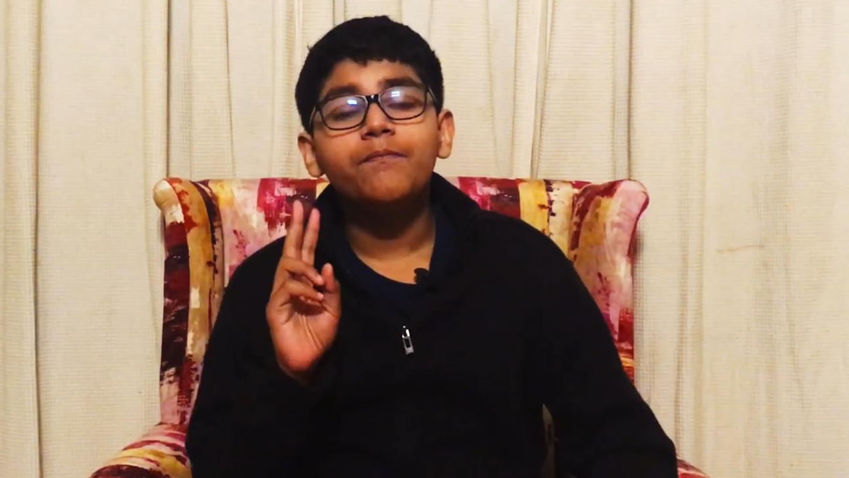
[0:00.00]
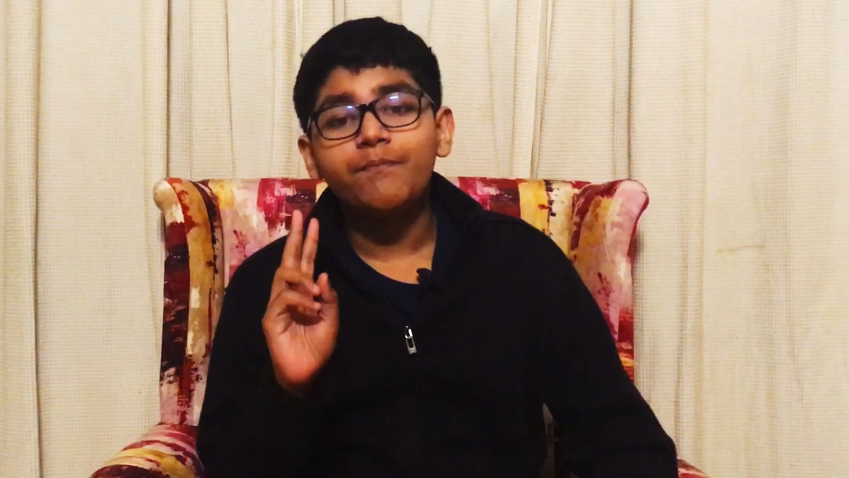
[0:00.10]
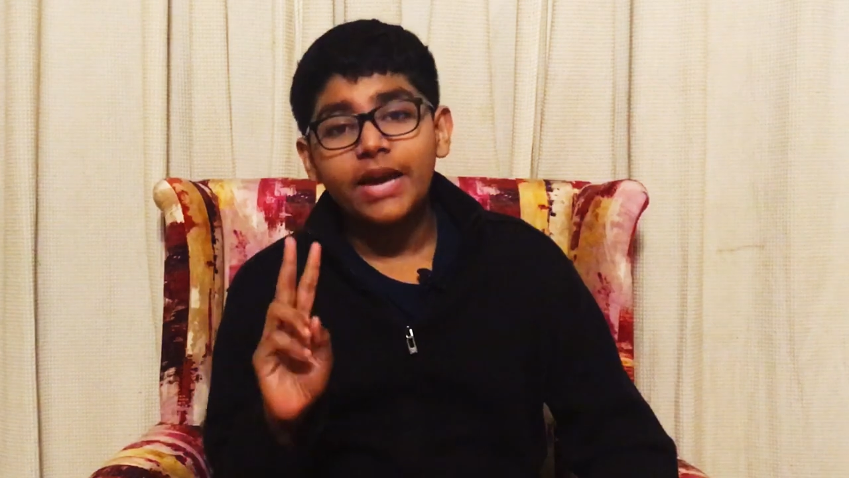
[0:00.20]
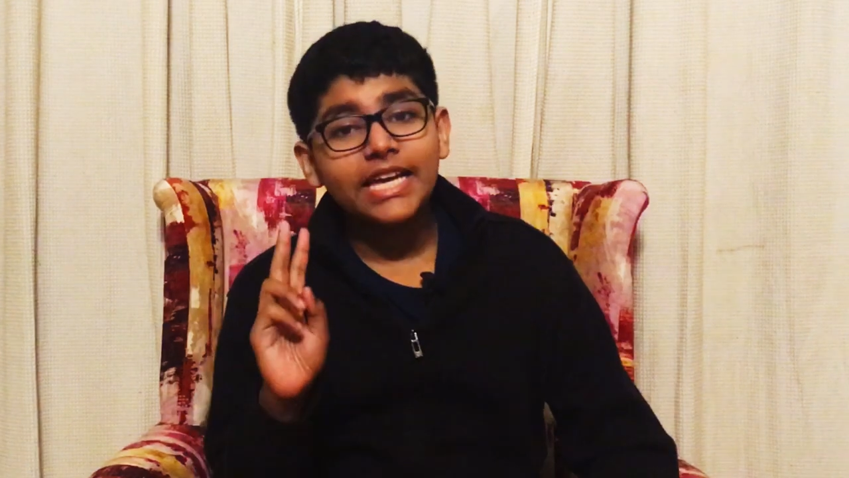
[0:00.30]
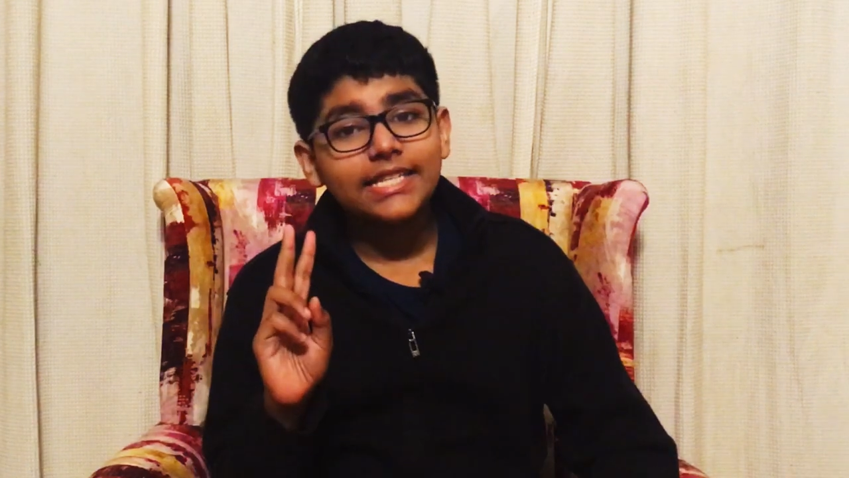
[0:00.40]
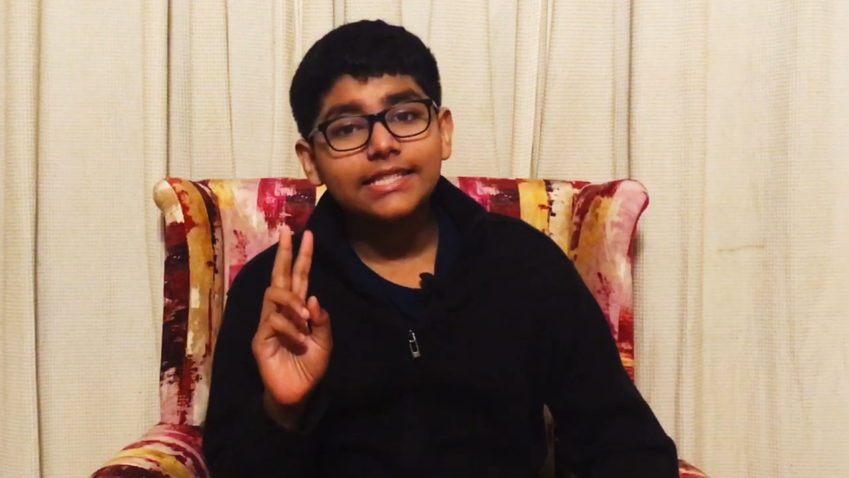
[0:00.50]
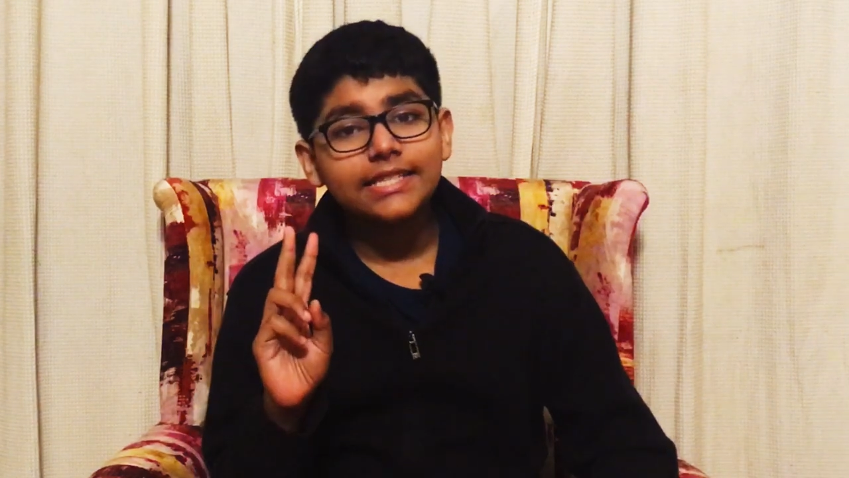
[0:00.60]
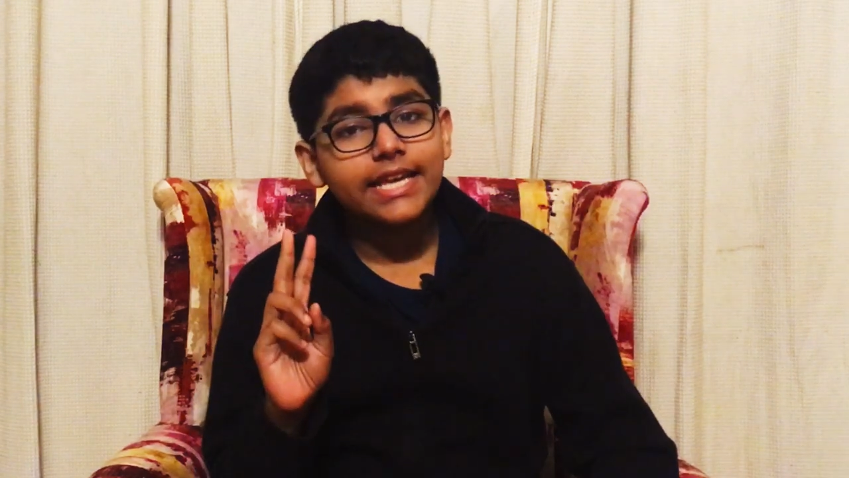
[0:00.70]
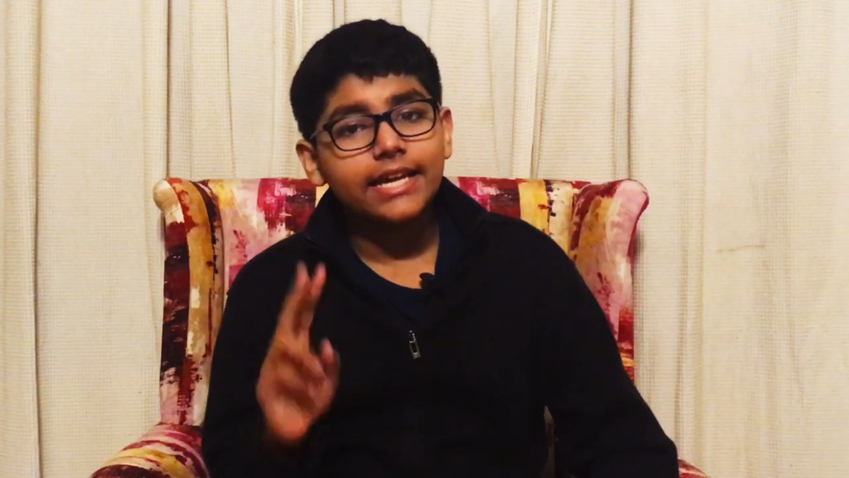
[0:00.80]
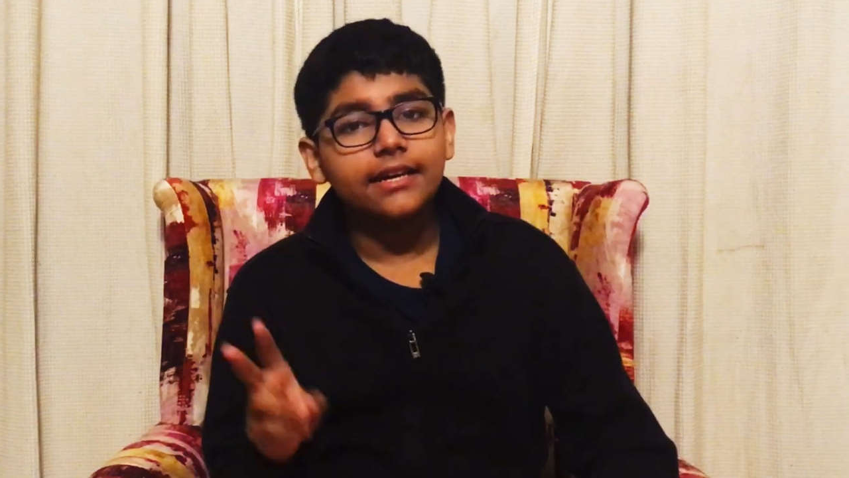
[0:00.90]

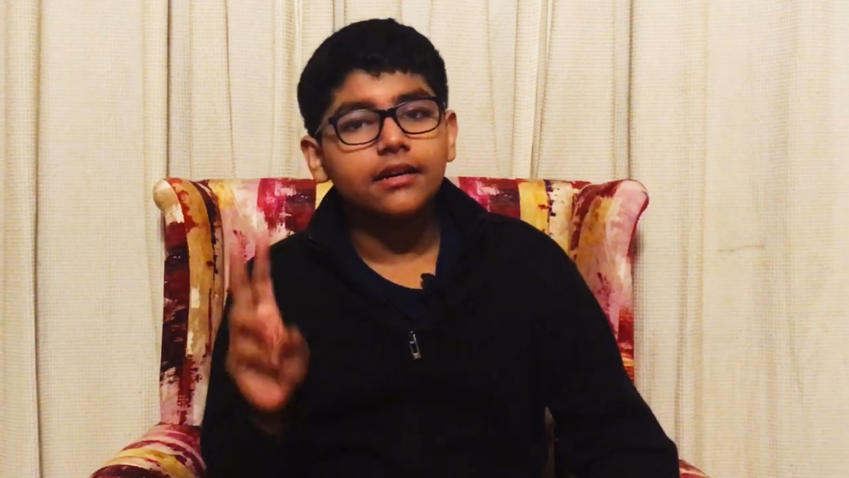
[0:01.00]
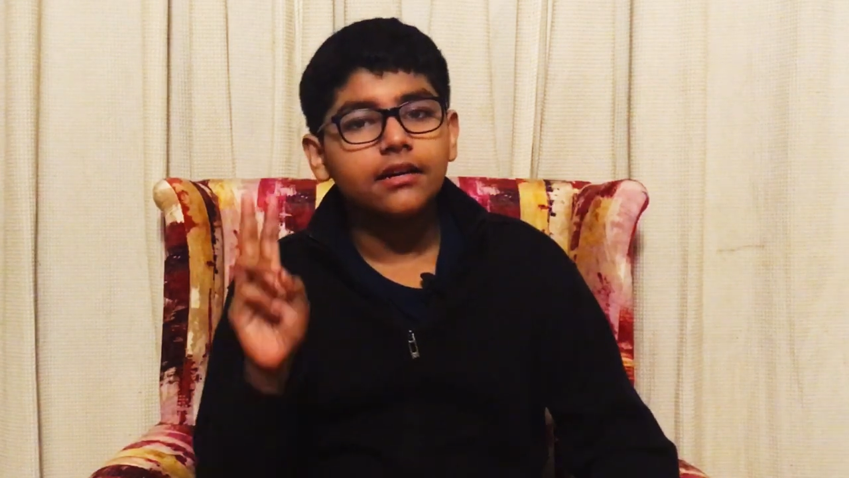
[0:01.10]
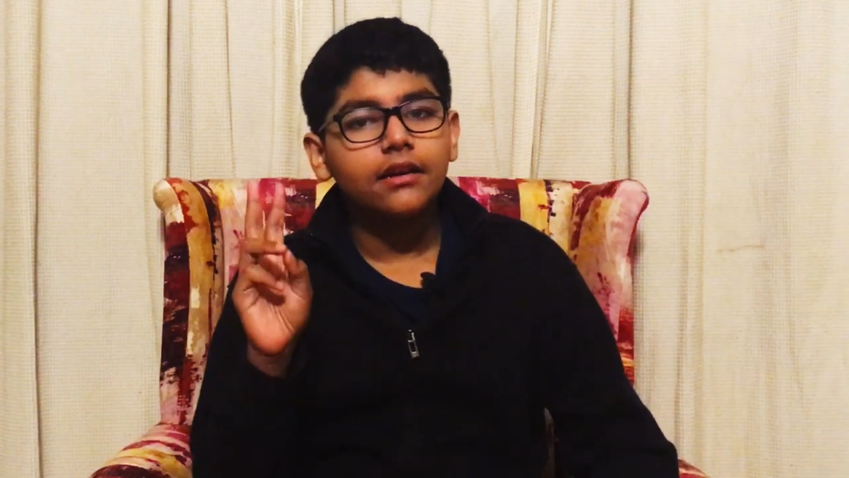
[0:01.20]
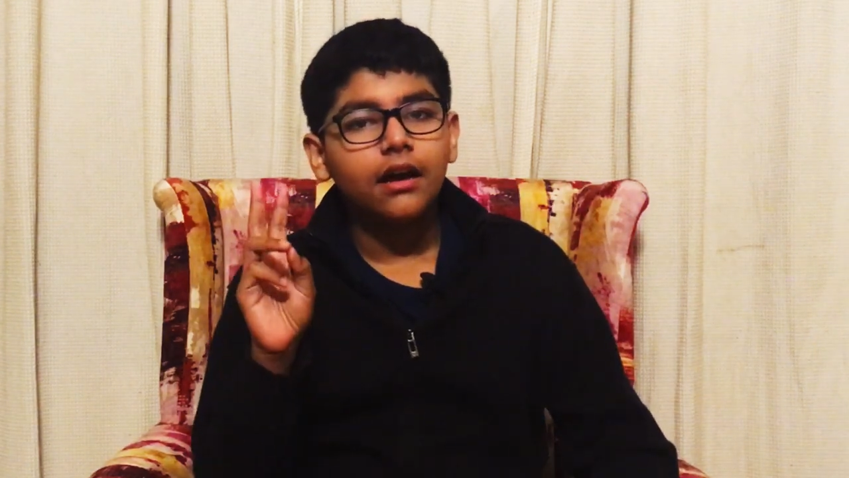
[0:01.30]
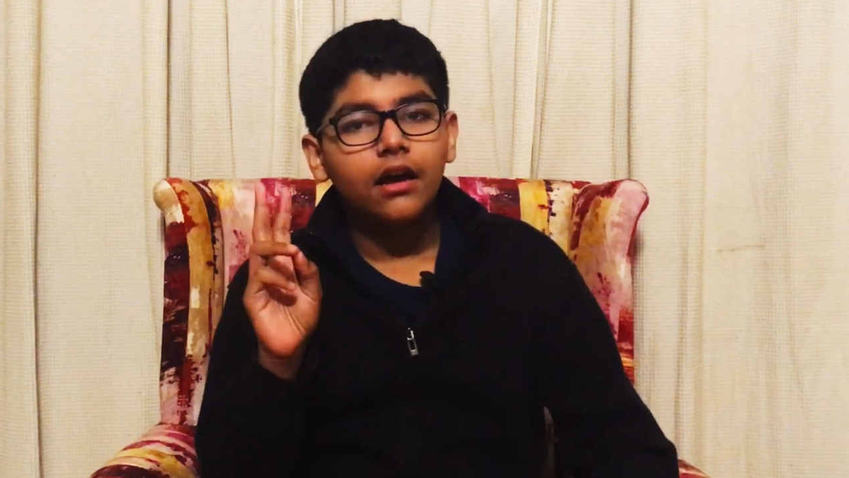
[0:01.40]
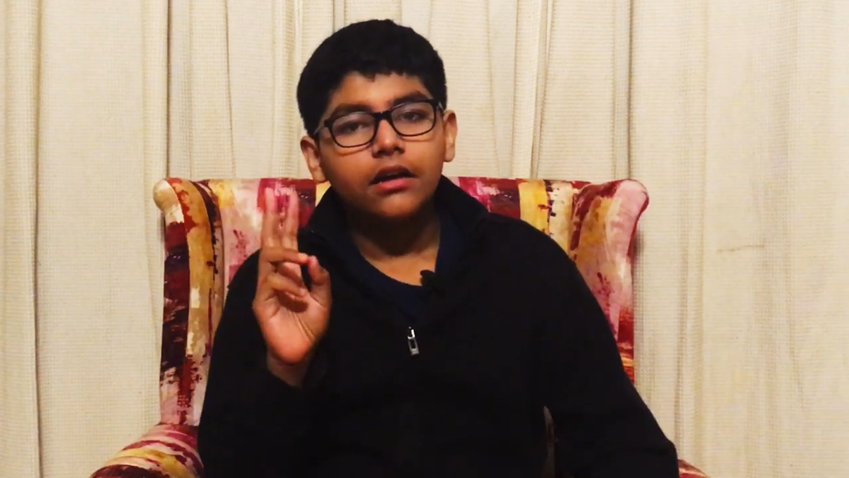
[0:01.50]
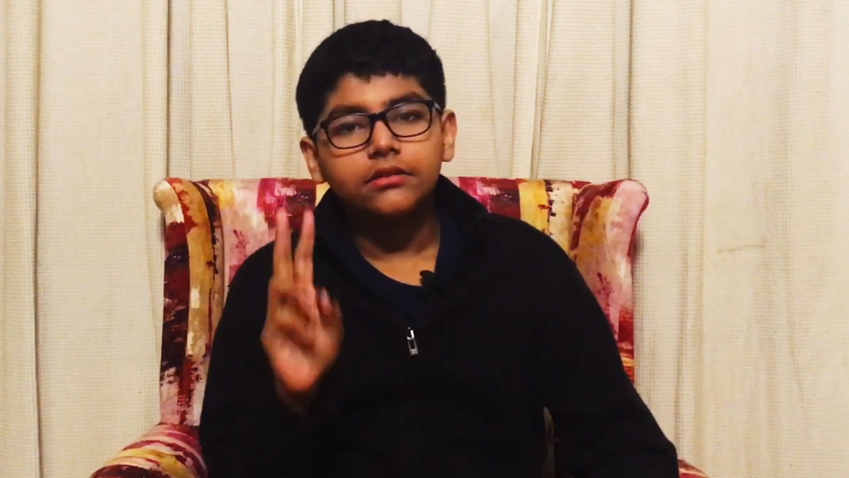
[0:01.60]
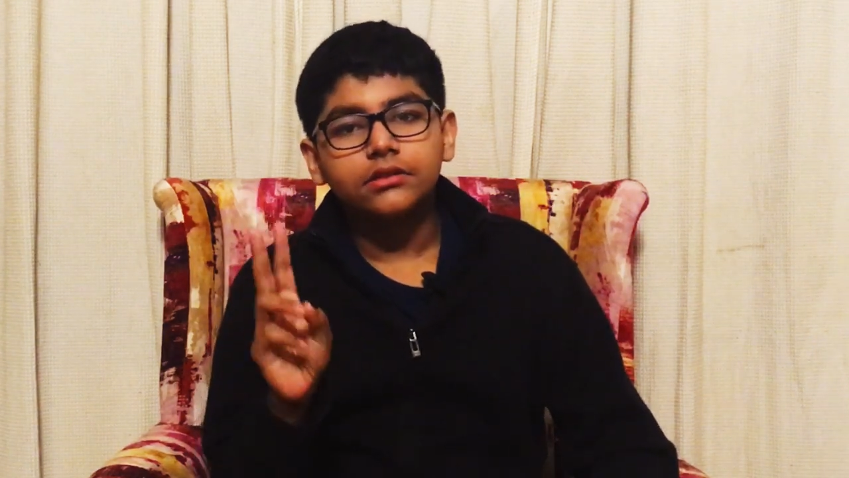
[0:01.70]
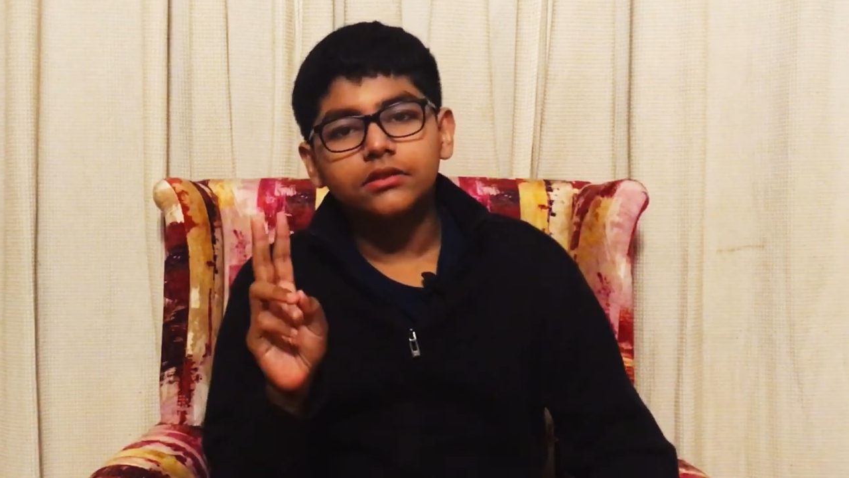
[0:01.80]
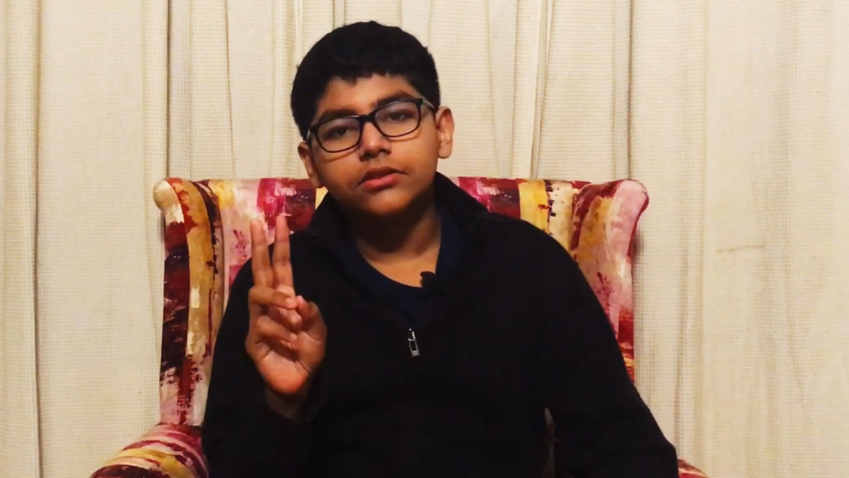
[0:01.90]
basic
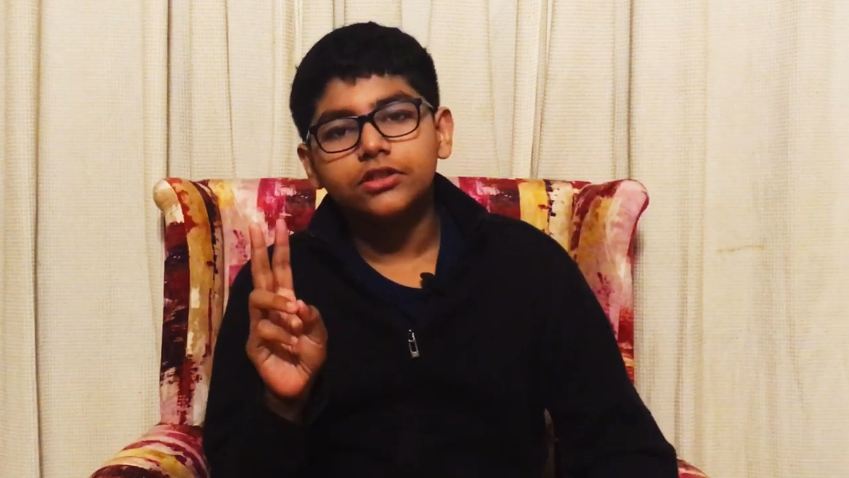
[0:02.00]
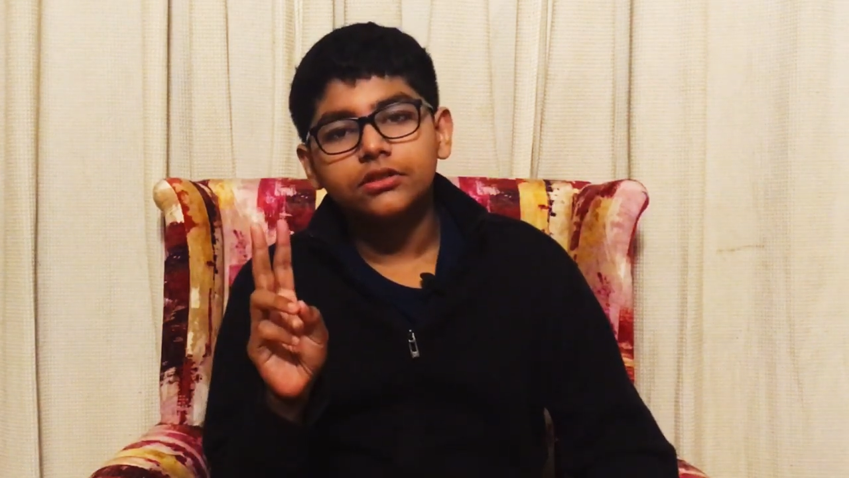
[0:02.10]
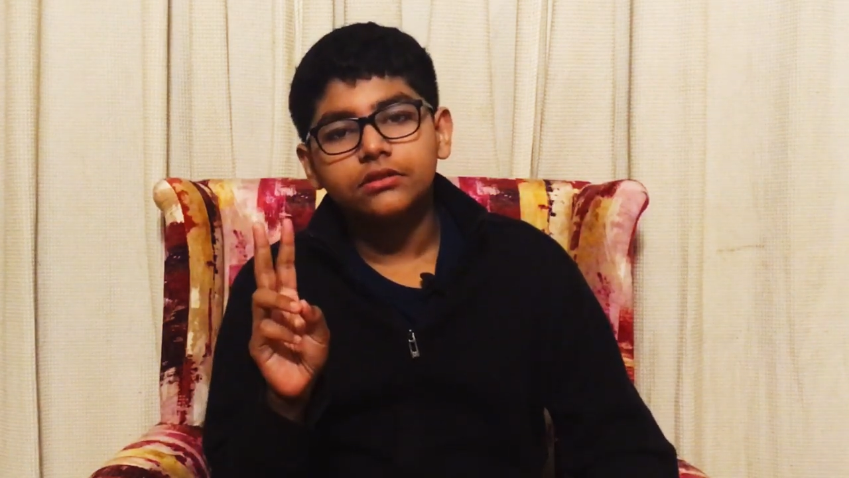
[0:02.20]
no,